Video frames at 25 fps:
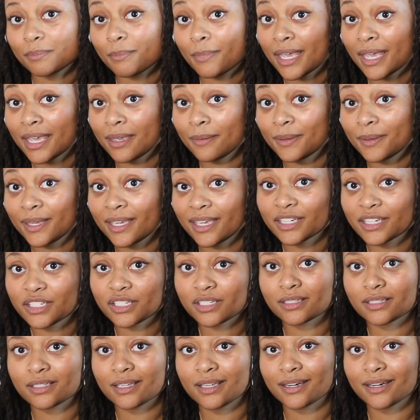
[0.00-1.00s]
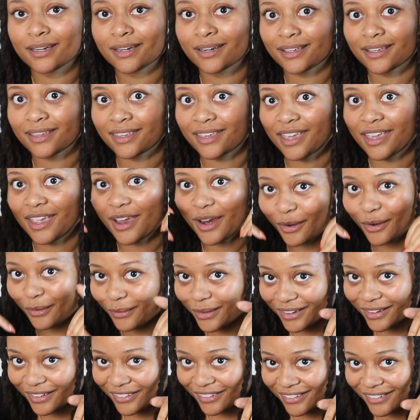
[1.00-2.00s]
maybe it just needed a
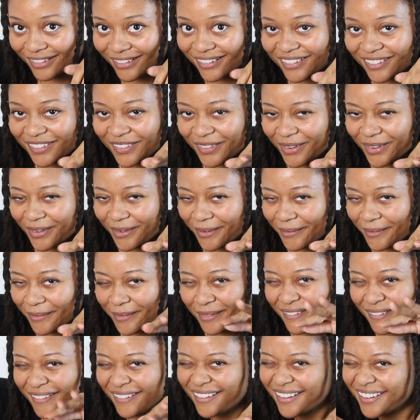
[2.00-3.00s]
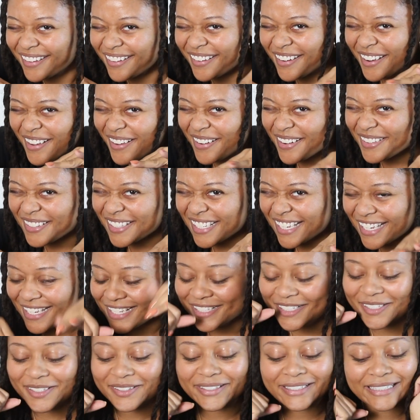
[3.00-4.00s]
carrier, you know? You know what I'm
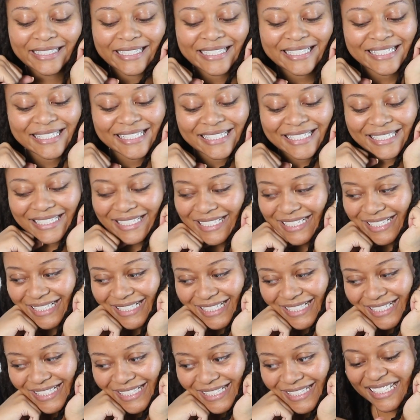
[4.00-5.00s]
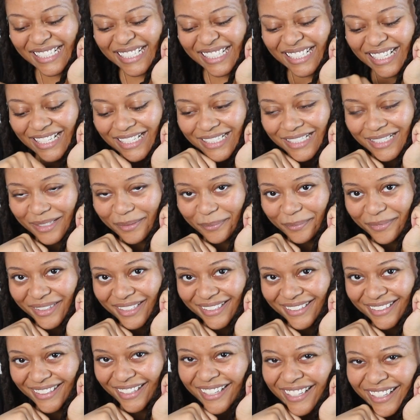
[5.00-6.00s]
saying? So let's just see
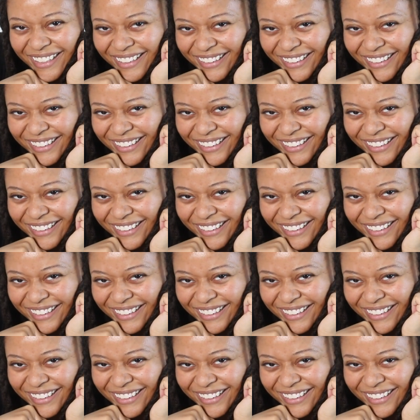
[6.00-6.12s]
something.